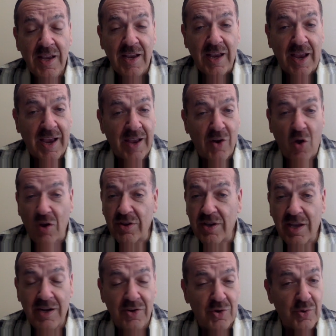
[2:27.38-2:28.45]
And all you
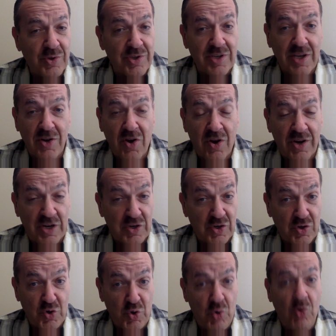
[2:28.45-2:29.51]
got to do is get on and
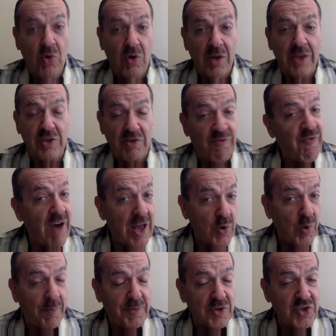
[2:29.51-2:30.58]
Google. It's a
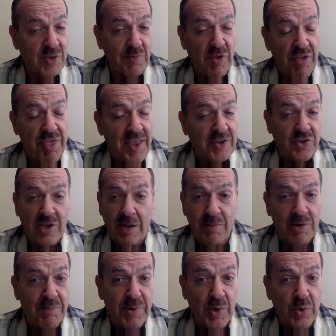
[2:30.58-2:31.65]
follow-up to some of the things that I'm
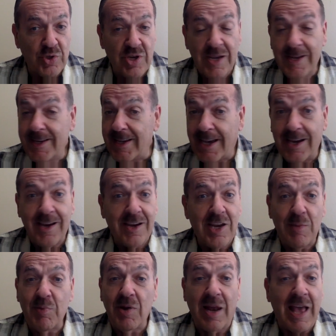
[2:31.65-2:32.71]
going to post. It can
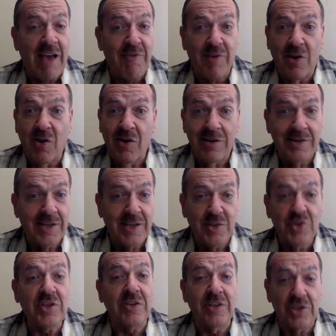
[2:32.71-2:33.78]
keep you laughing all day,
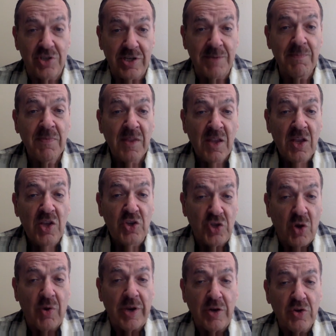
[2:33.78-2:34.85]
seriously.
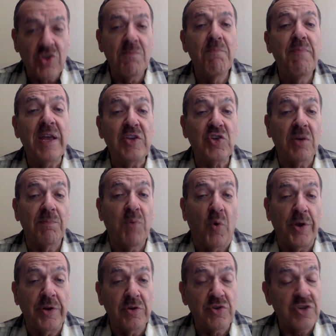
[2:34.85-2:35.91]
So here's some basic
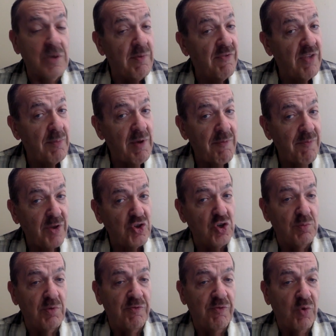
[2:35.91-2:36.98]
pointers. Some of them I've
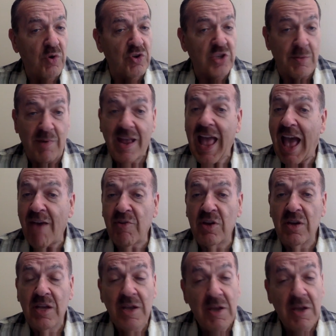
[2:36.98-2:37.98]
mentioned before, some I haven't.